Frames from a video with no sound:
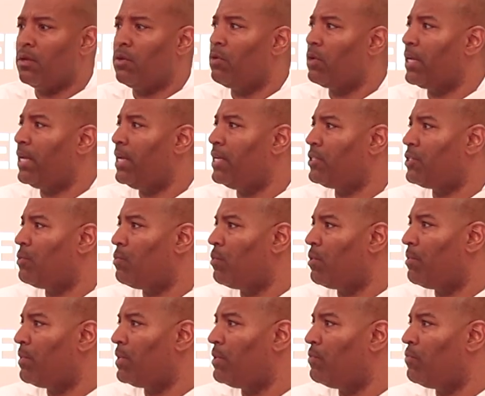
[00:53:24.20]
Caucasian
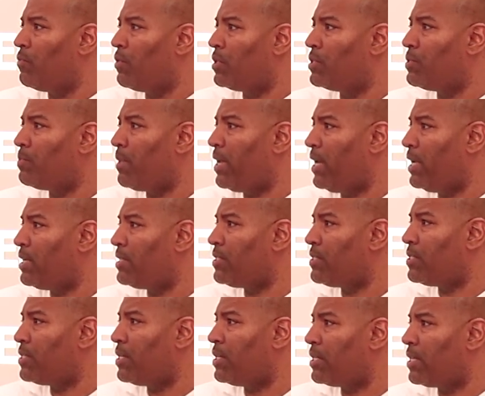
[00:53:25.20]
woman runs
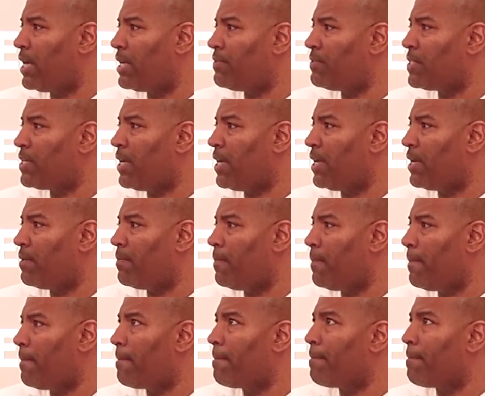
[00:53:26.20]
past your dice game,